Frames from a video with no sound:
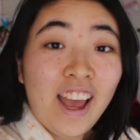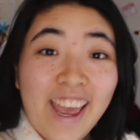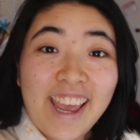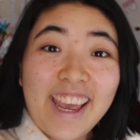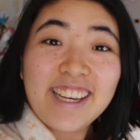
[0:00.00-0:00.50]

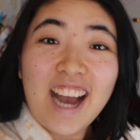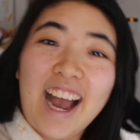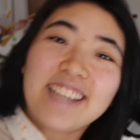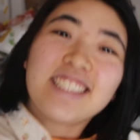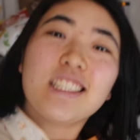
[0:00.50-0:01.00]
Hey
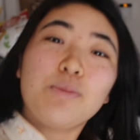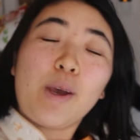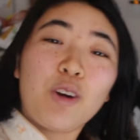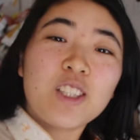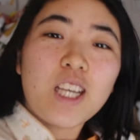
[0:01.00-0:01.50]
guys, it's
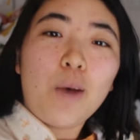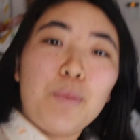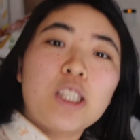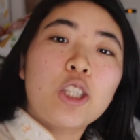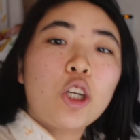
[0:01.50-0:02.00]
Meg, what's up?
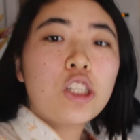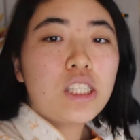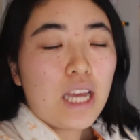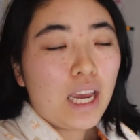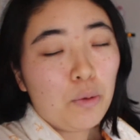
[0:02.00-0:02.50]
It's
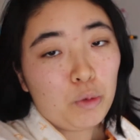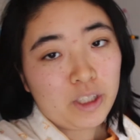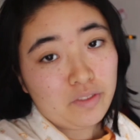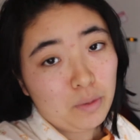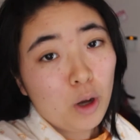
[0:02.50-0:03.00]
Thursday, I'm
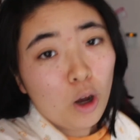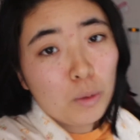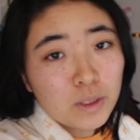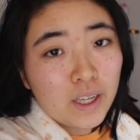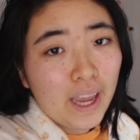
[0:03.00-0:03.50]
working from
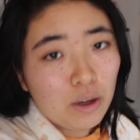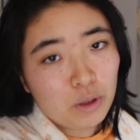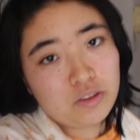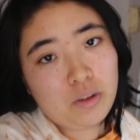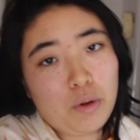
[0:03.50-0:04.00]
home today, I
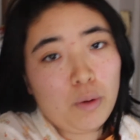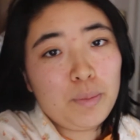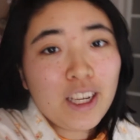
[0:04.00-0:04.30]
worked from home